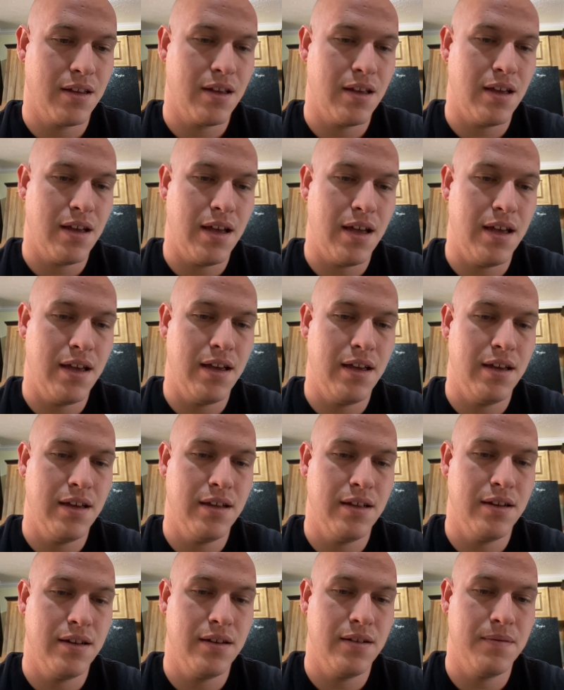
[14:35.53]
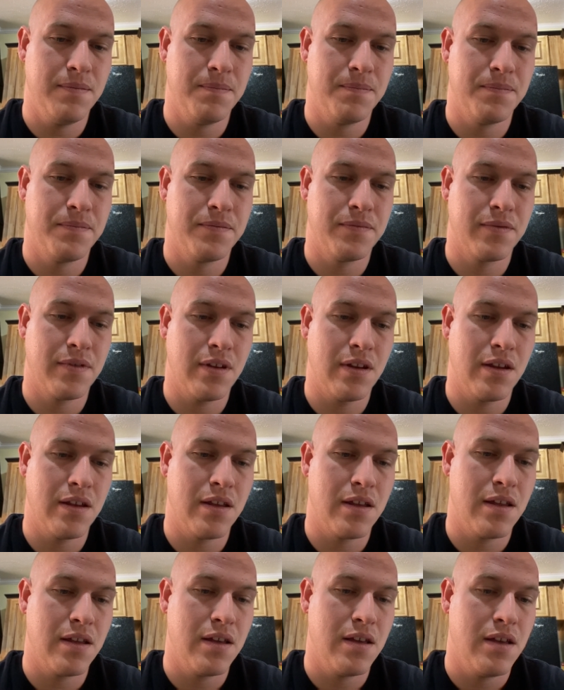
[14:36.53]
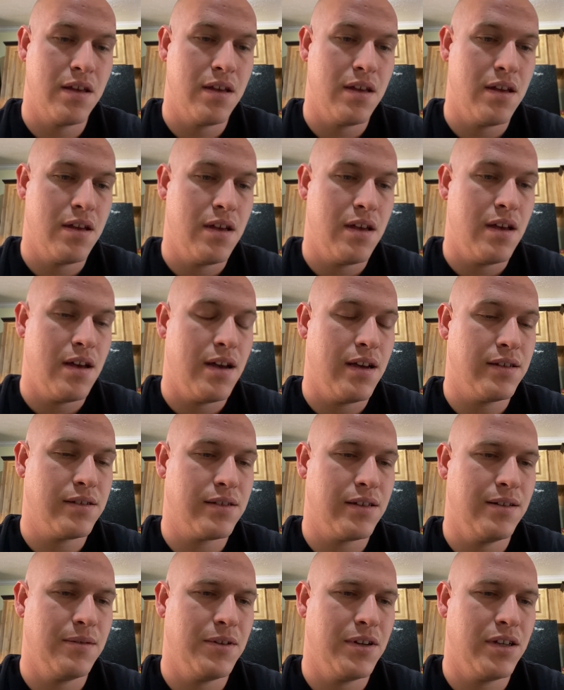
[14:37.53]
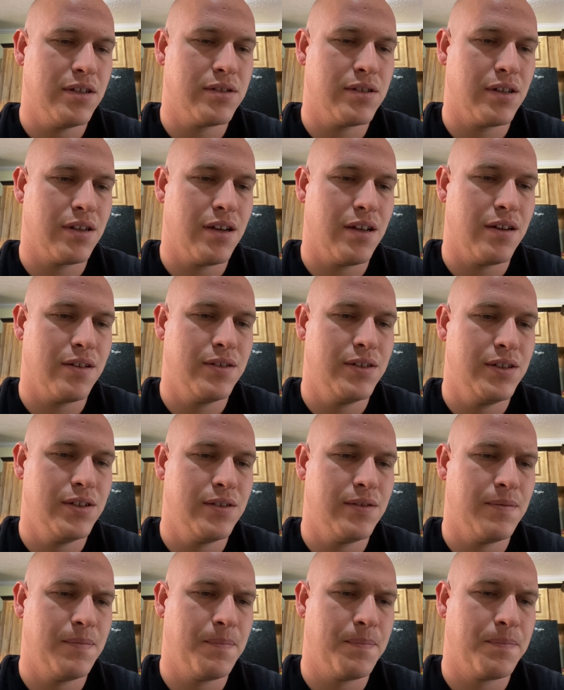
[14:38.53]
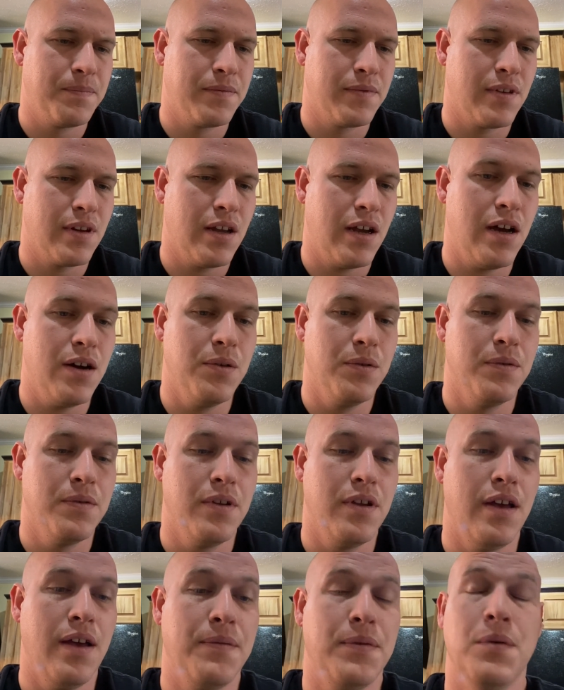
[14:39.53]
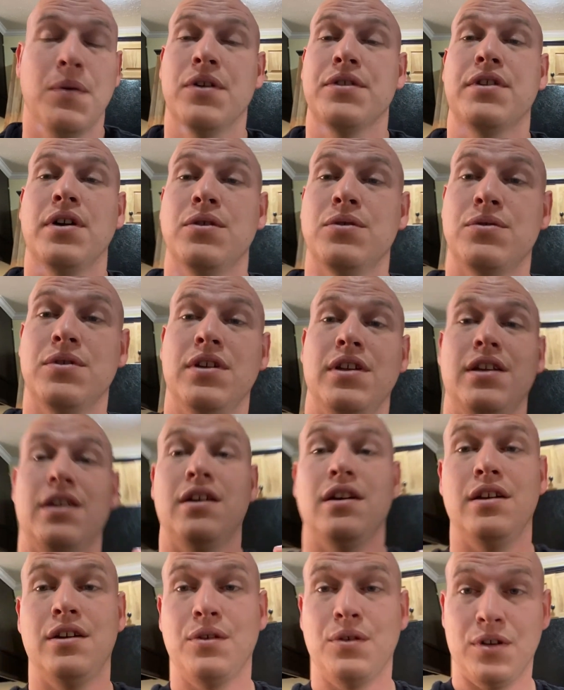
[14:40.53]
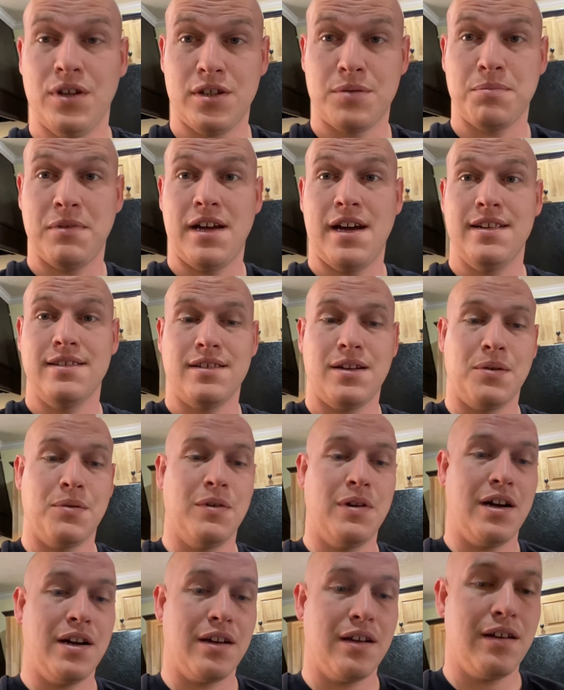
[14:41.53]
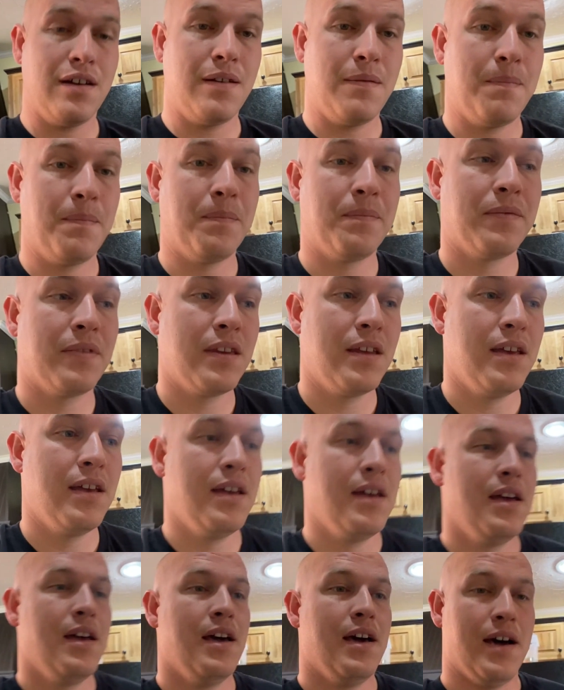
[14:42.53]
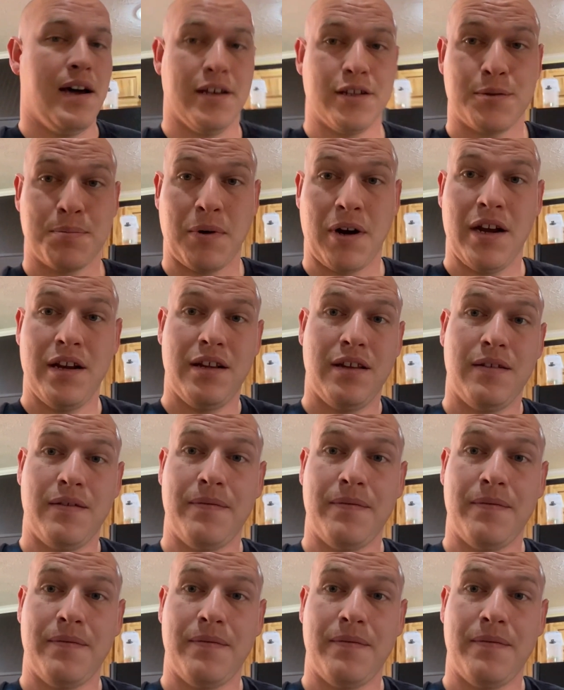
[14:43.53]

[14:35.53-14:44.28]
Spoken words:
And let's see what else I got on here. Oh, if you want those really good crisp lines like what I got, I sprayed it,